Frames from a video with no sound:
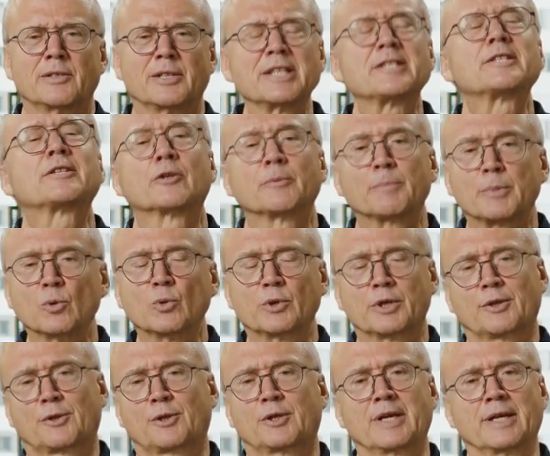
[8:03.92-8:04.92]

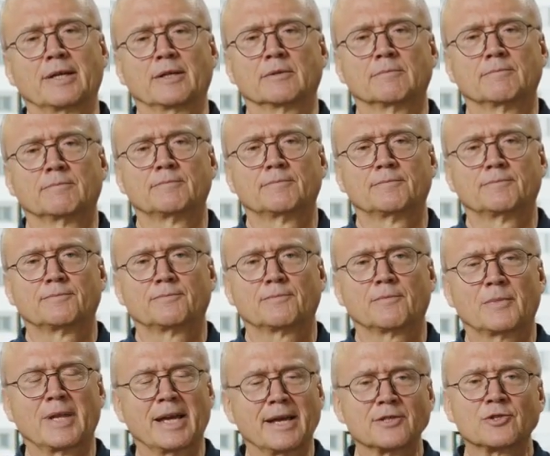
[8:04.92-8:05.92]
distributed thing.
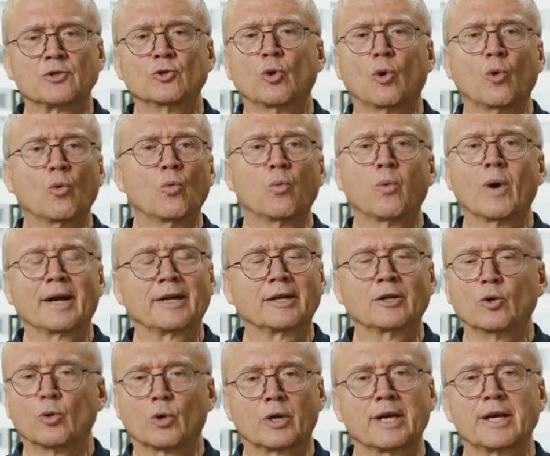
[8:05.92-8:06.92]
There is no
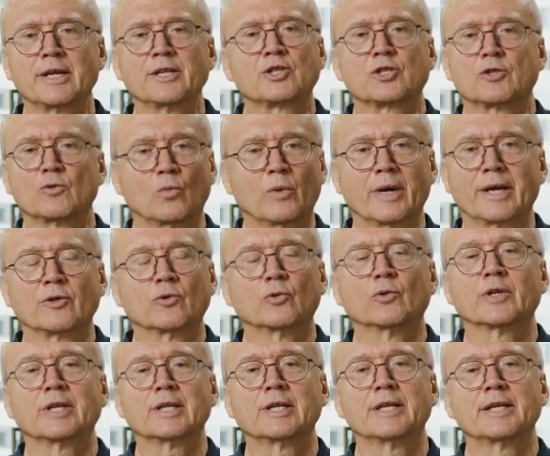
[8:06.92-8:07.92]
one location where you
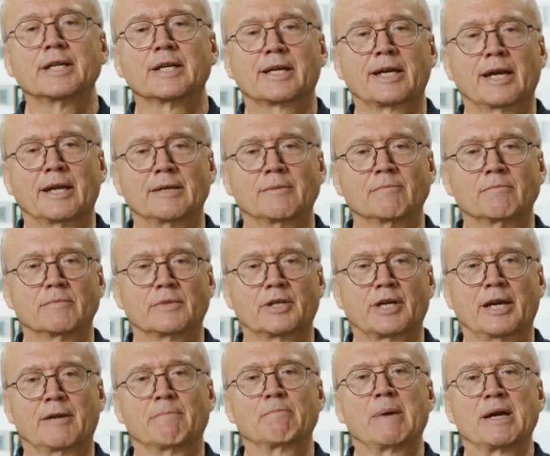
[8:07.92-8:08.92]
really can
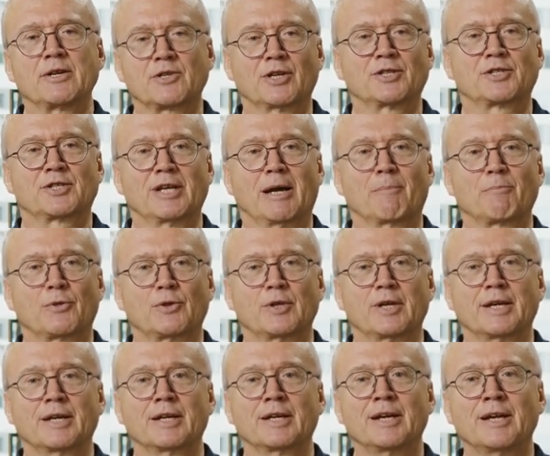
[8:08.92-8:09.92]
measure
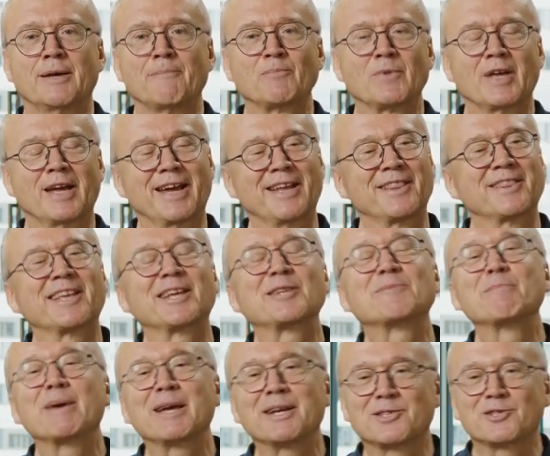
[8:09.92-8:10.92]
something, and
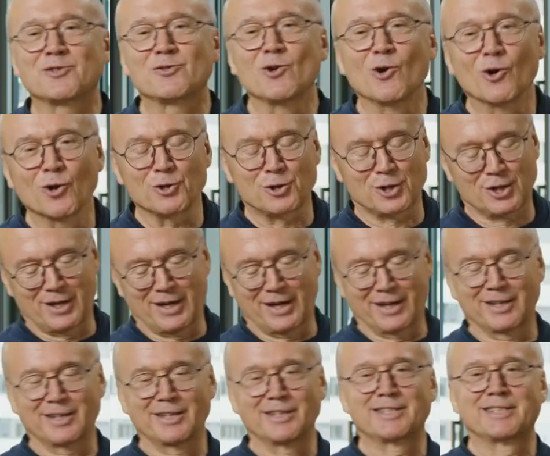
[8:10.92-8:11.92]
that makes the earth
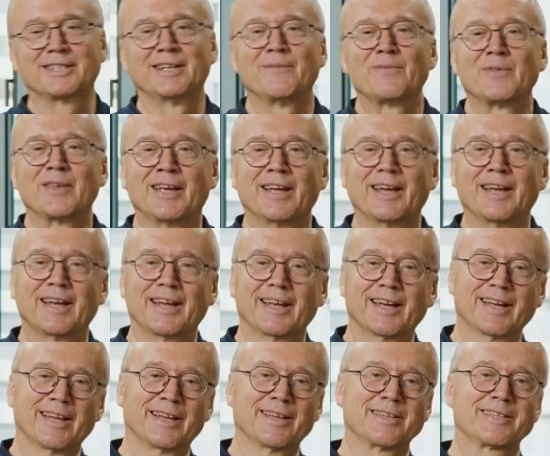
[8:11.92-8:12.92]
current
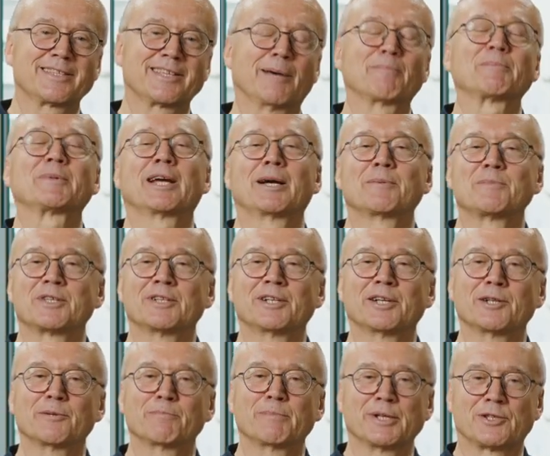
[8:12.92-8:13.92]
sometimes a
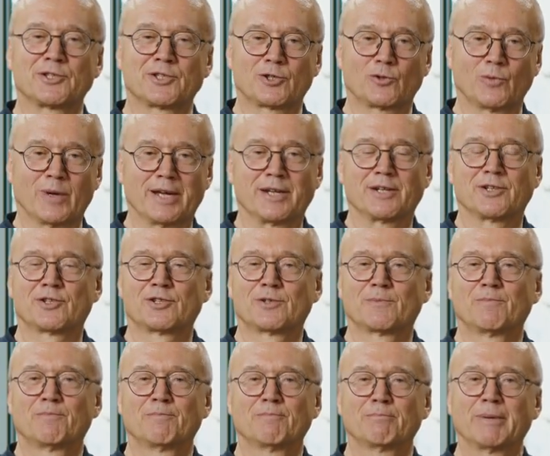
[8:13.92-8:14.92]
little bit
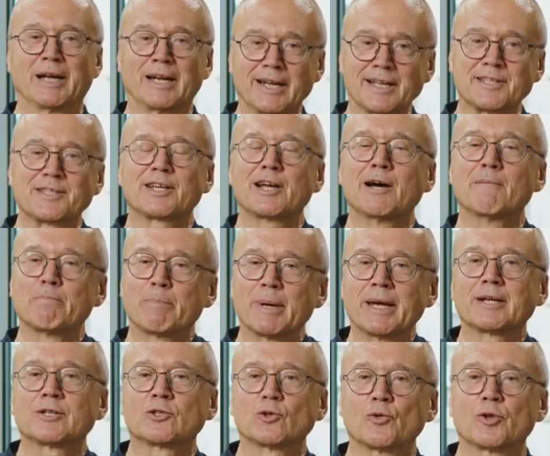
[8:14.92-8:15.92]
strange. But let's come
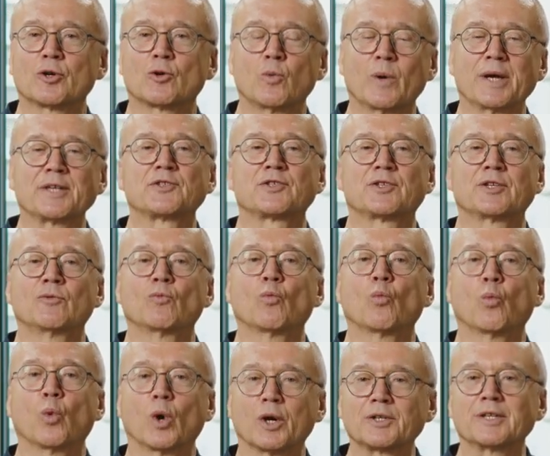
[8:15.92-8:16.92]
back to the question,
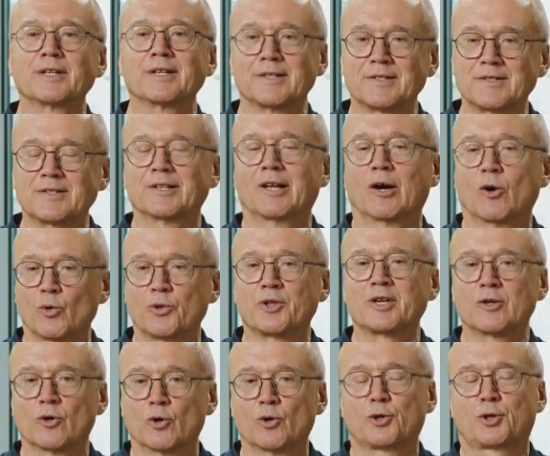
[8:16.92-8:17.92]
what is now
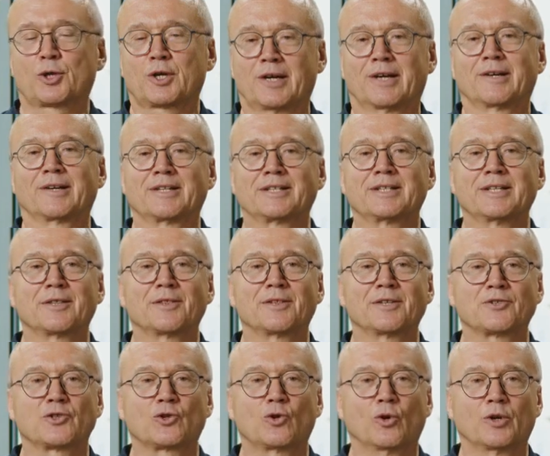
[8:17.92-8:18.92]
the earth current in
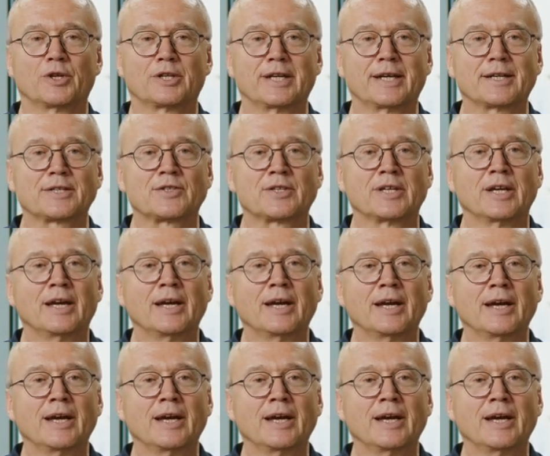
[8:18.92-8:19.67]
this context?